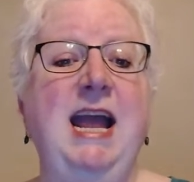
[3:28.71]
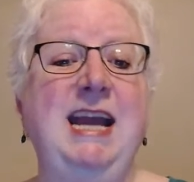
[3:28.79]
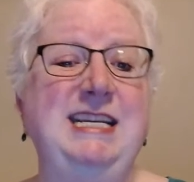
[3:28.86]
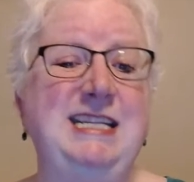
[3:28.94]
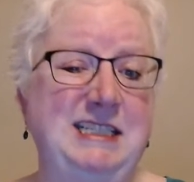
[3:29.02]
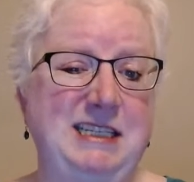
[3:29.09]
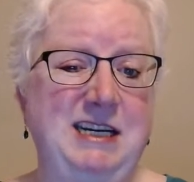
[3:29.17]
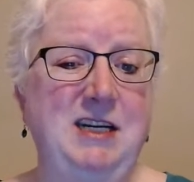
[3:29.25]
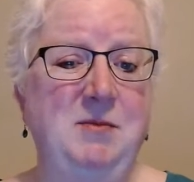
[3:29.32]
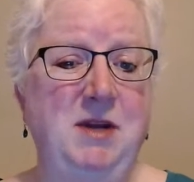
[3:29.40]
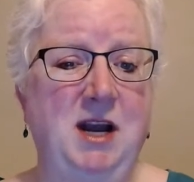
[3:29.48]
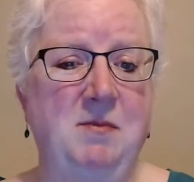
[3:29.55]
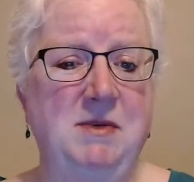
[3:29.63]
It does need to
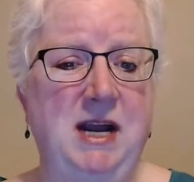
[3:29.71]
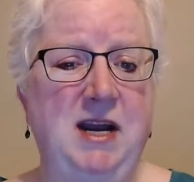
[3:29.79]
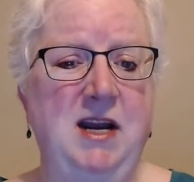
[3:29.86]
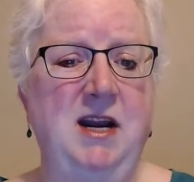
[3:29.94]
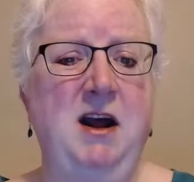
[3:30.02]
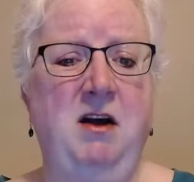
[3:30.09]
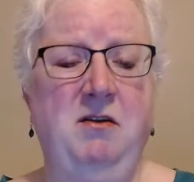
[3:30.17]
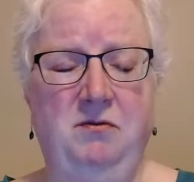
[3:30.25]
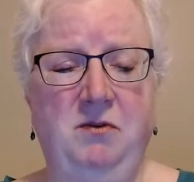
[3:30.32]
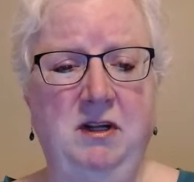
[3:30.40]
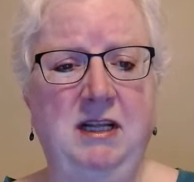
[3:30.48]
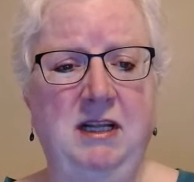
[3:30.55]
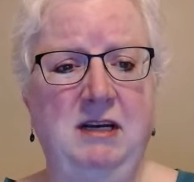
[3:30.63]
be updated. I'll
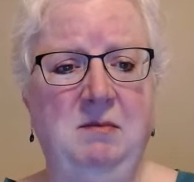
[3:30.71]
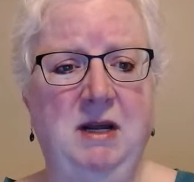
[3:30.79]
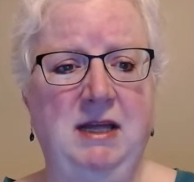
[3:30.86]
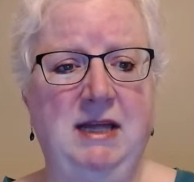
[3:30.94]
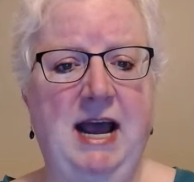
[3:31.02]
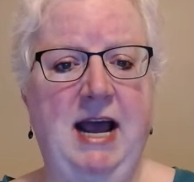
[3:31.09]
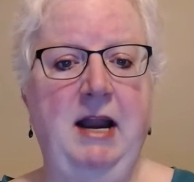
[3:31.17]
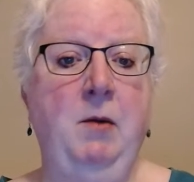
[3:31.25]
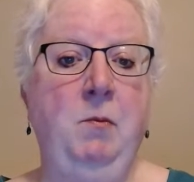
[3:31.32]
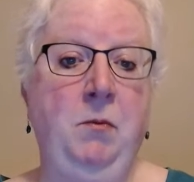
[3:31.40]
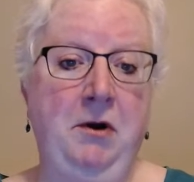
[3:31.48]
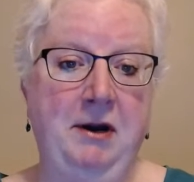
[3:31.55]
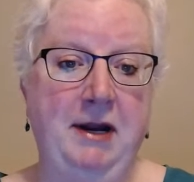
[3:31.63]
freely admit that.
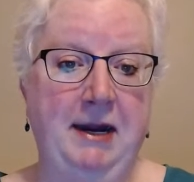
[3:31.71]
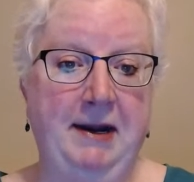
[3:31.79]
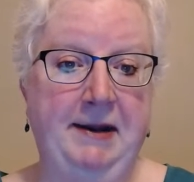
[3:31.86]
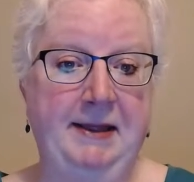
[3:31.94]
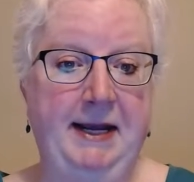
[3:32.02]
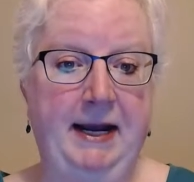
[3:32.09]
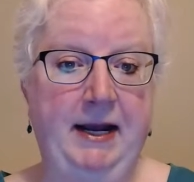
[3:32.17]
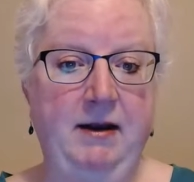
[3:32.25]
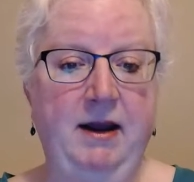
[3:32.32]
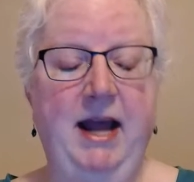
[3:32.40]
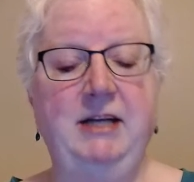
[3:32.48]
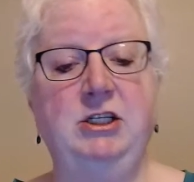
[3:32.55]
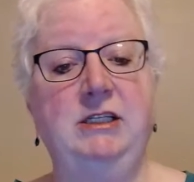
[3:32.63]
I'm working on that.
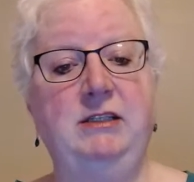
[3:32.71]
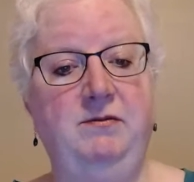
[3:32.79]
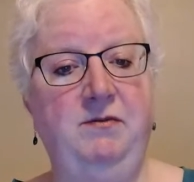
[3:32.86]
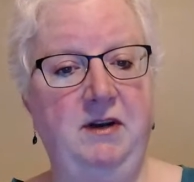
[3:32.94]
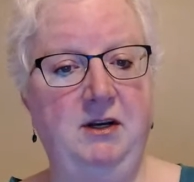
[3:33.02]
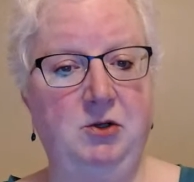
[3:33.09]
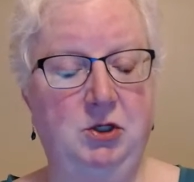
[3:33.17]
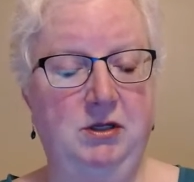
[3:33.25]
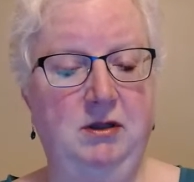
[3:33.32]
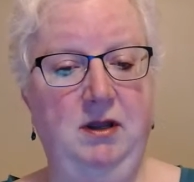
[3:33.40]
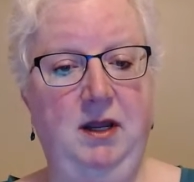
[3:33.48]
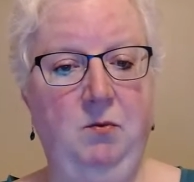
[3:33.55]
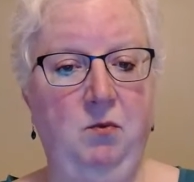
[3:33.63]
I just finished
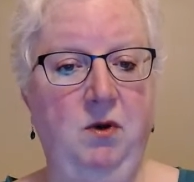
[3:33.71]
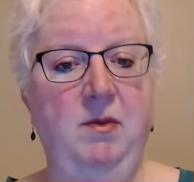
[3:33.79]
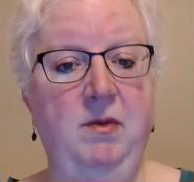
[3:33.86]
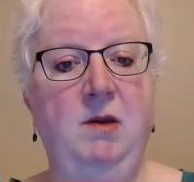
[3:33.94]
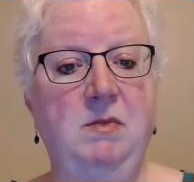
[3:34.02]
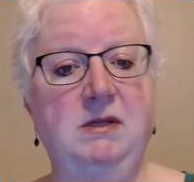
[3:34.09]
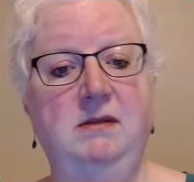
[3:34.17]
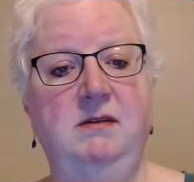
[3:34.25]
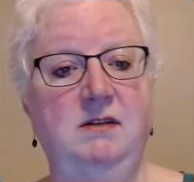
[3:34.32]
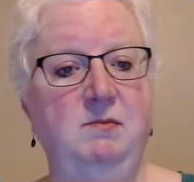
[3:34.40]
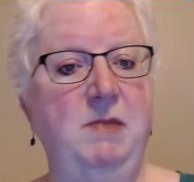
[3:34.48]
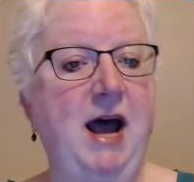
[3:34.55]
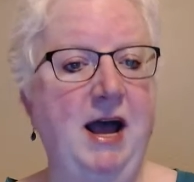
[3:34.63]
the Women in
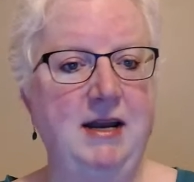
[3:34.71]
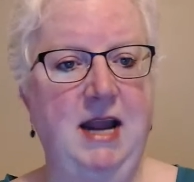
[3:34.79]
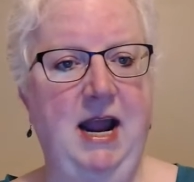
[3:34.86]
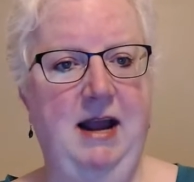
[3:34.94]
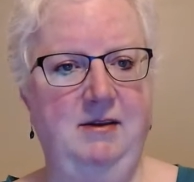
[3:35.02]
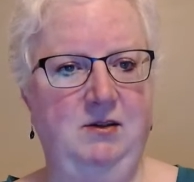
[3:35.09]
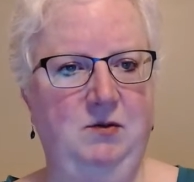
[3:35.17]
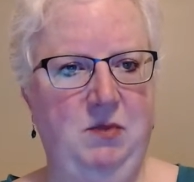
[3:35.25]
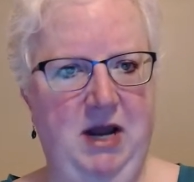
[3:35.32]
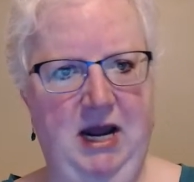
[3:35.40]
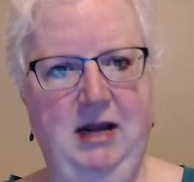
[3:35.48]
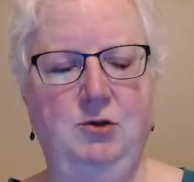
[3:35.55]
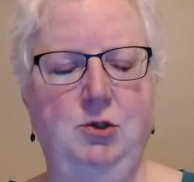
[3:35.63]
Business podcast
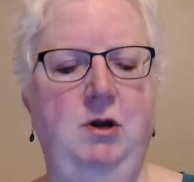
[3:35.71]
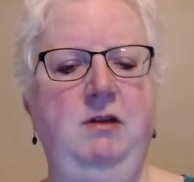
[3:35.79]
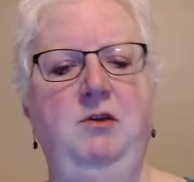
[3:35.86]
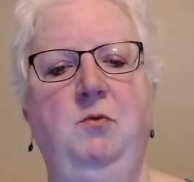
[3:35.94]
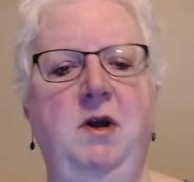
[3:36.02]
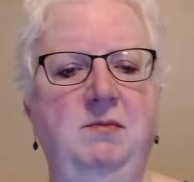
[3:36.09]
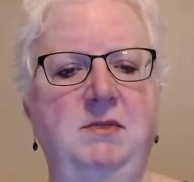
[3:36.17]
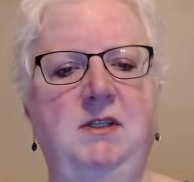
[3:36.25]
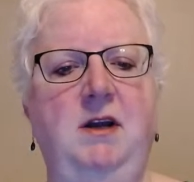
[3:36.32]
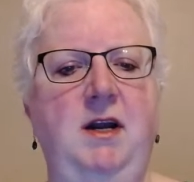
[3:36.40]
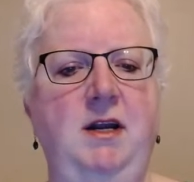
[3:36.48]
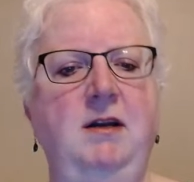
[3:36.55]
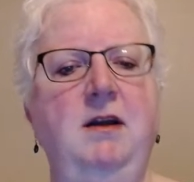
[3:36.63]
page on the
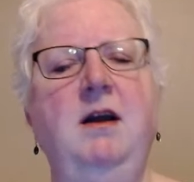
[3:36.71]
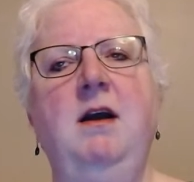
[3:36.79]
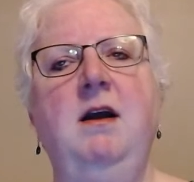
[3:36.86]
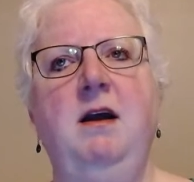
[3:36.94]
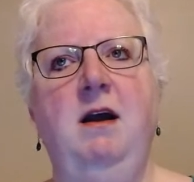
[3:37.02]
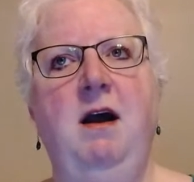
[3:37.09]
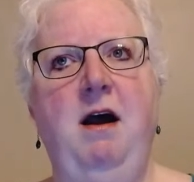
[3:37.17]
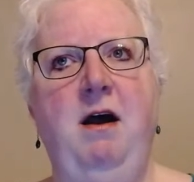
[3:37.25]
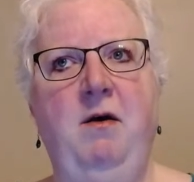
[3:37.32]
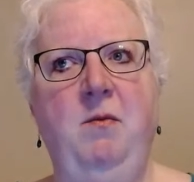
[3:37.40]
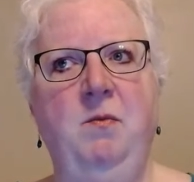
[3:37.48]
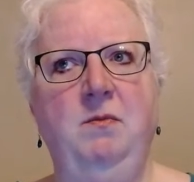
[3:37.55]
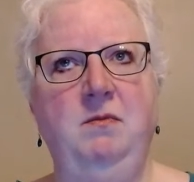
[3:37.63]
website
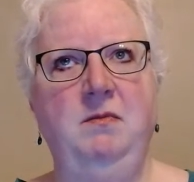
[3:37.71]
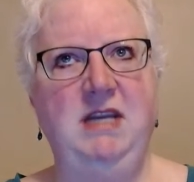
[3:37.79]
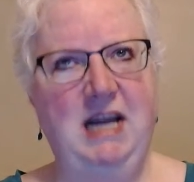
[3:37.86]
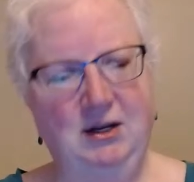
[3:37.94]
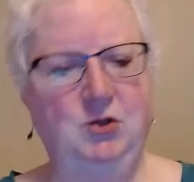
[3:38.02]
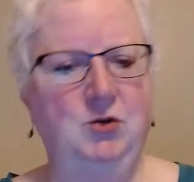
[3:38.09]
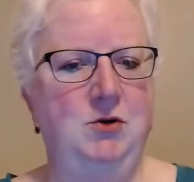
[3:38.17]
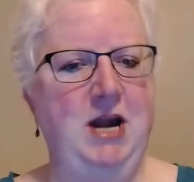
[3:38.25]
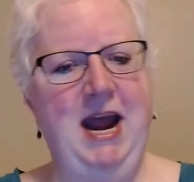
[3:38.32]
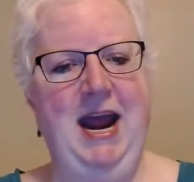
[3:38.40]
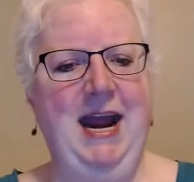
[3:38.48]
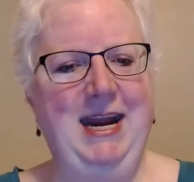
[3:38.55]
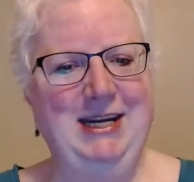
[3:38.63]

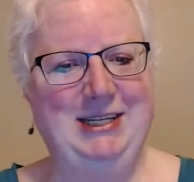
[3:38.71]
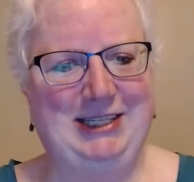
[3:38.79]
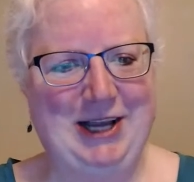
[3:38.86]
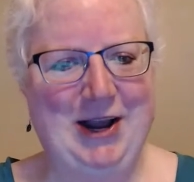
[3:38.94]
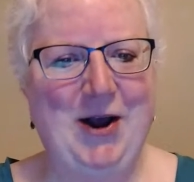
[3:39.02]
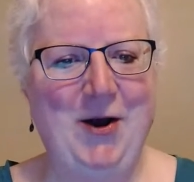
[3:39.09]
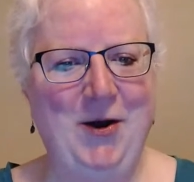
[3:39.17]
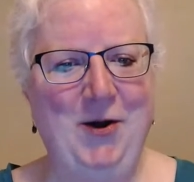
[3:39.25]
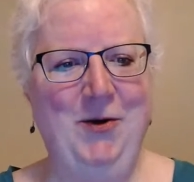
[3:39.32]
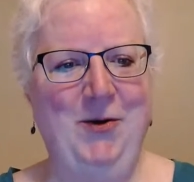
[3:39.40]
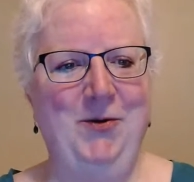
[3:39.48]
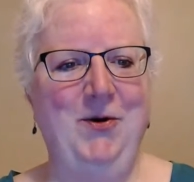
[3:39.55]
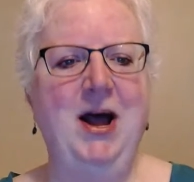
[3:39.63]
yesterday,
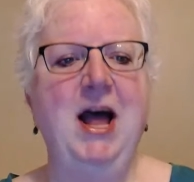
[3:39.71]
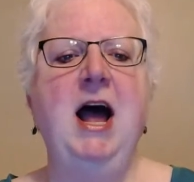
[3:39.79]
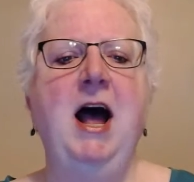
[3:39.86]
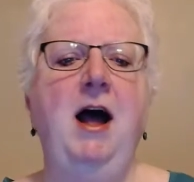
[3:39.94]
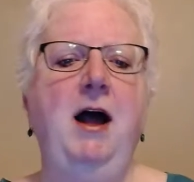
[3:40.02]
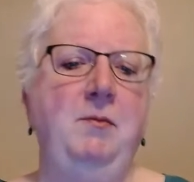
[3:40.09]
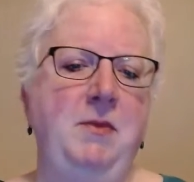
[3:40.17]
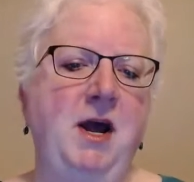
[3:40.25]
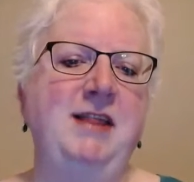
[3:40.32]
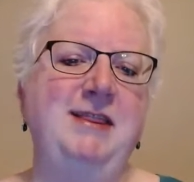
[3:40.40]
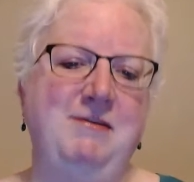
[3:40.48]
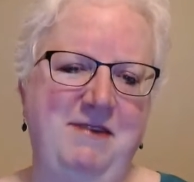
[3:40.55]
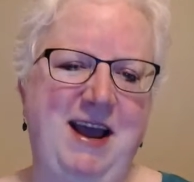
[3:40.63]
so I'm
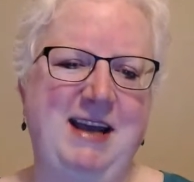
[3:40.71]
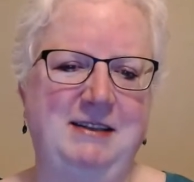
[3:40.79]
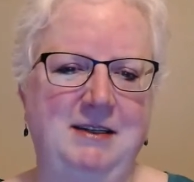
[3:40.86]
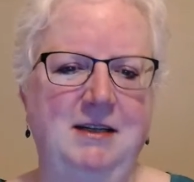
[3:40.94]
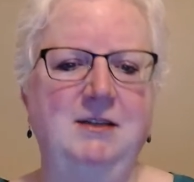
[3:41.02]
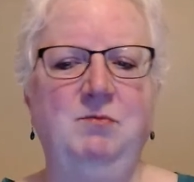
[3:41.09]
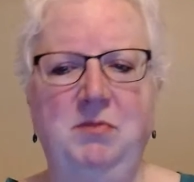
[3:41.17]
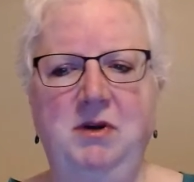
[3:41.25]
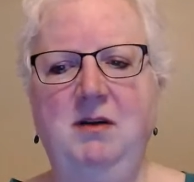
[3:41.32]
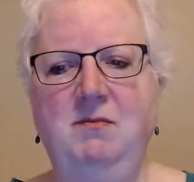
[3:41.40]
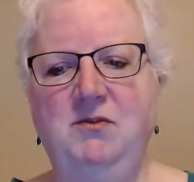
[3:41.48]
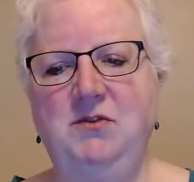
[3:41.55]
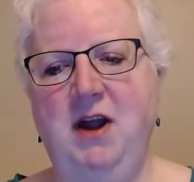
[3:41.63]
not the fastest, but
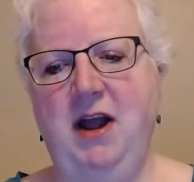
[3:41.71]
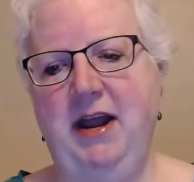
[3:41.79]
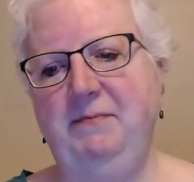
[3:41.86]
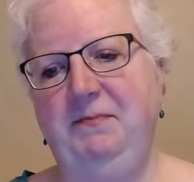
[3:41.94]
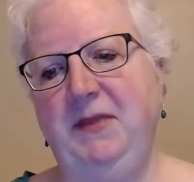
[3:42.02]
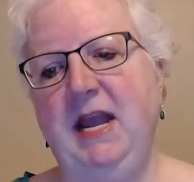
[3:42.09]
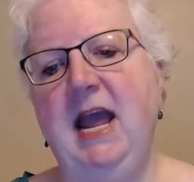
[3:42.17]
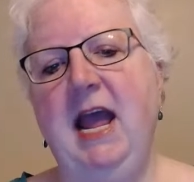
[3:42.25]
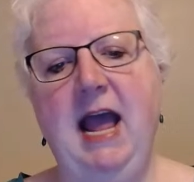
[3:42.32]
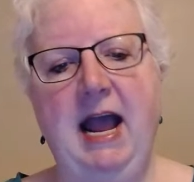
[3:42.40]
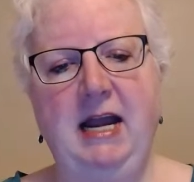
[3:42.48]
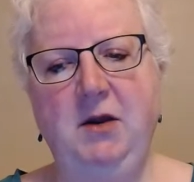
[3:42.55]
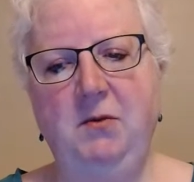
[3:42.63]
I'm trying.
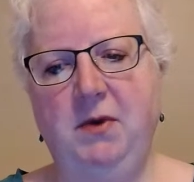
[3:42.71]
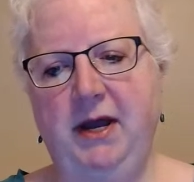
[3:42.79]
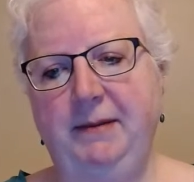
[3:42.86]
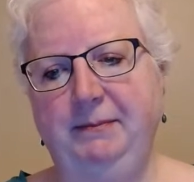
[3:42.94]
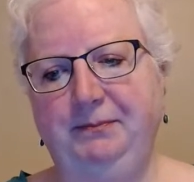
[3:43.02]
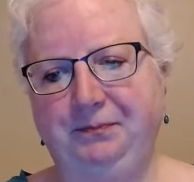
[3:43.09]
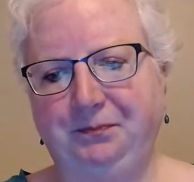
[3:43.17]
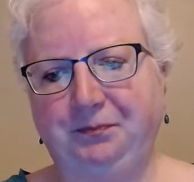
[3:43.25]
Anyway,